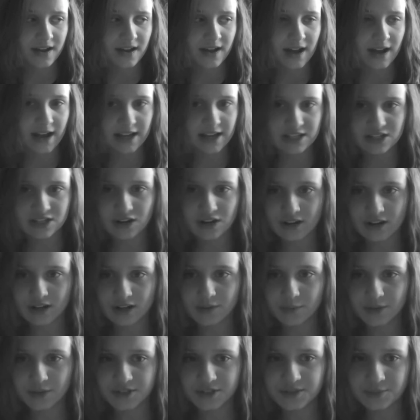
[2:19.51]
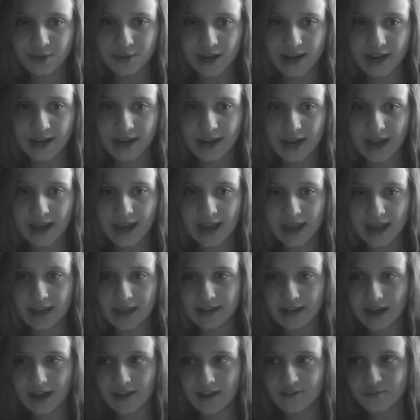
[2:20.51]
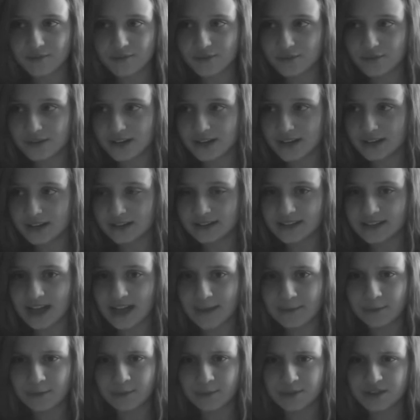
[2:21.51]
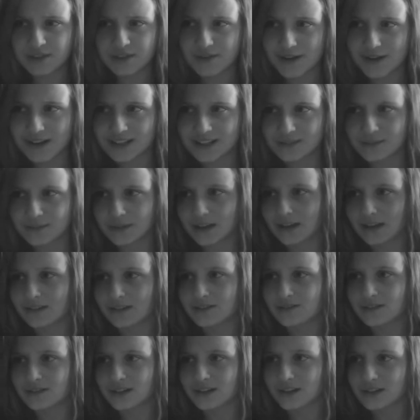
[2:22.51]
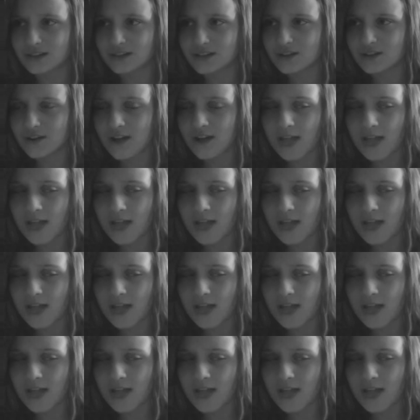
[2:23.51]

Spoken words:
I started winter break, and I've been reading, this happened with the last book I was reading too.